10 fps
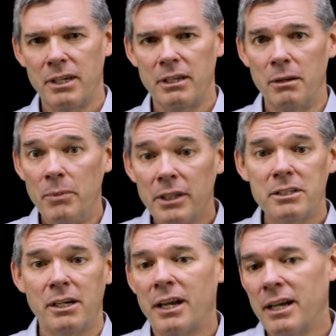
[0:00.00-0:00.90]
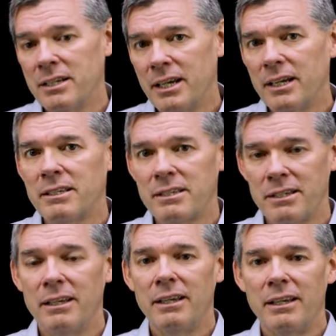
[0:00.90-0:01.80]
in a military
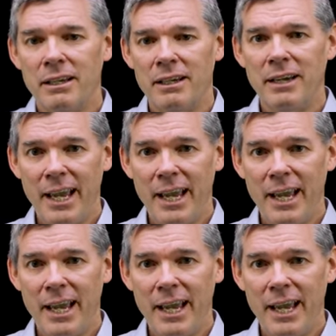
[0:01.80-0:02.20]
context, uh,